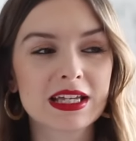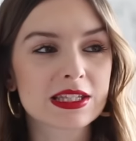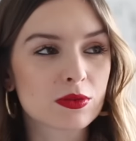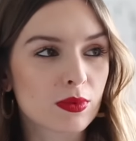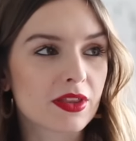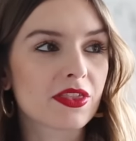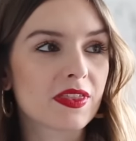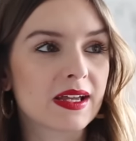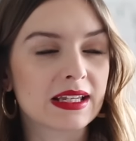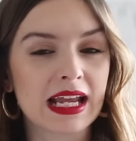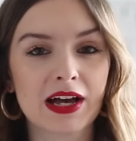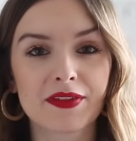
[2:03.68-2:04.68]
but it's the one
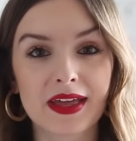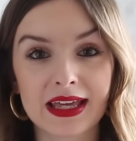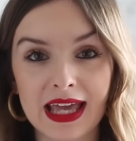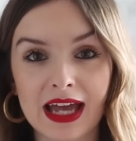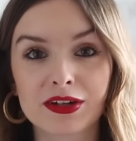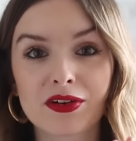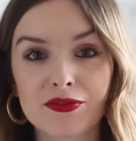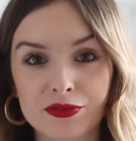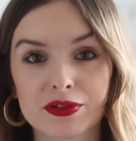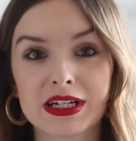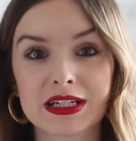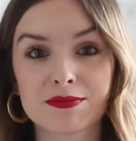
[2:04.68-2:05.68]
thing now that I cannot
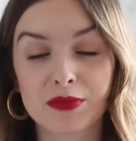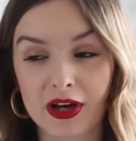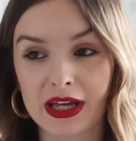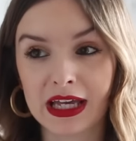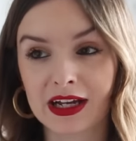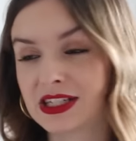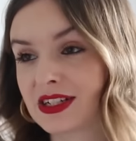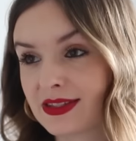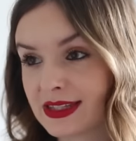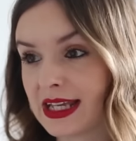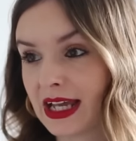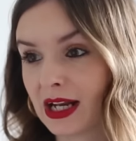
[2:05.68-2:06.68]
avoid buying. I
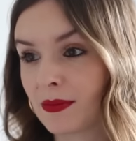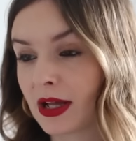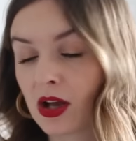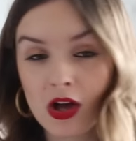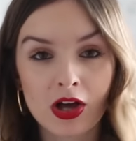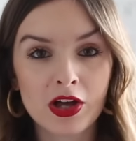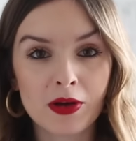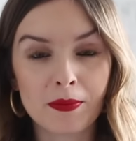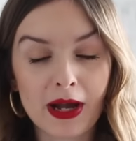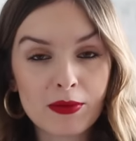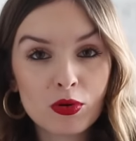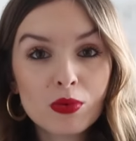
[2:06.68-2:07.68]
just see it and I'm like, oh,
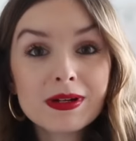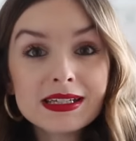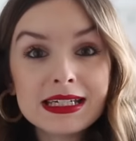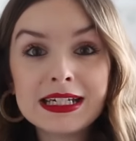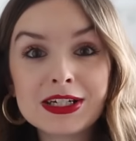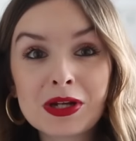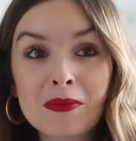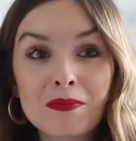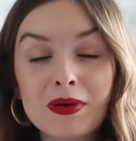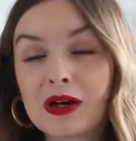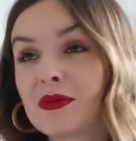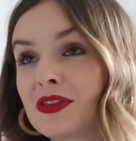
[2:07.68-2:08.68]
but I will always need a
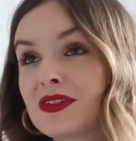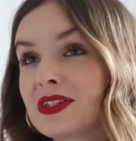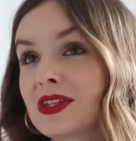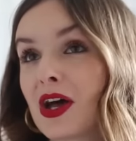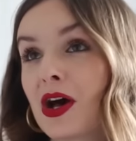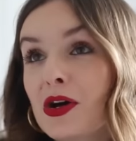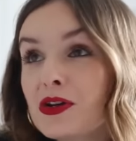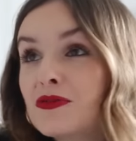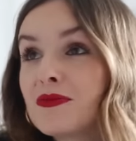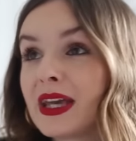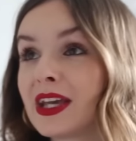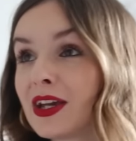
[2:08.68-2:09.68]
jumper, whether it's at
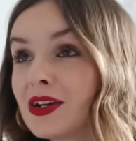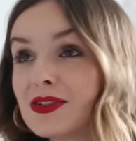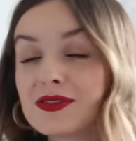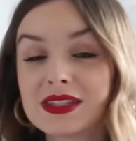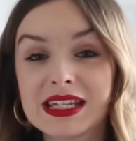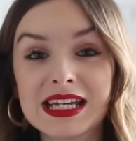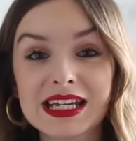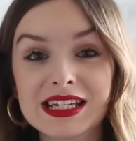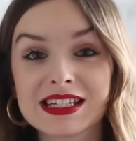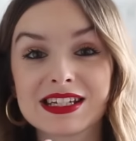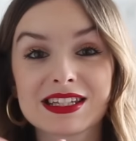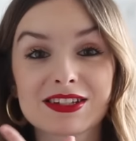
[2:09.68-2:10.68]
home, being cosy,
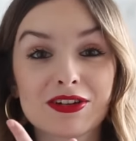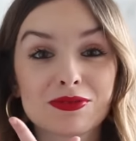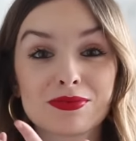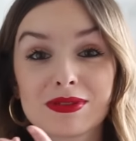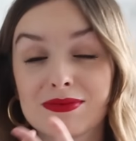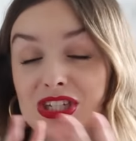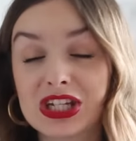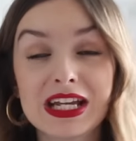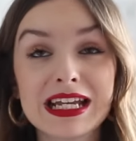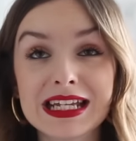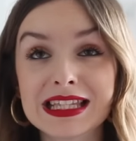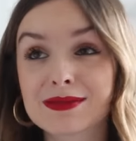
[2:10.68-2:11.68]
it just goes with
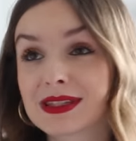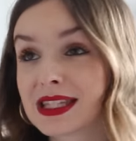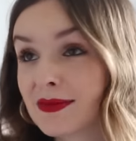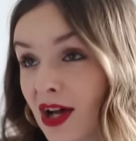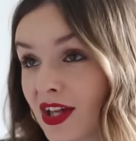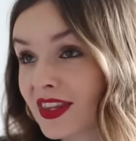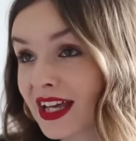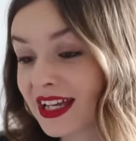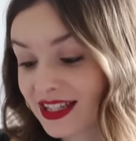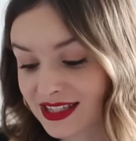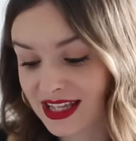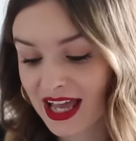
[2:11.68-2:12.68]
jeans, with smart
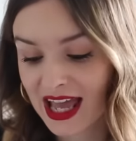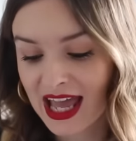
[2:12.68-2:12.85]
things.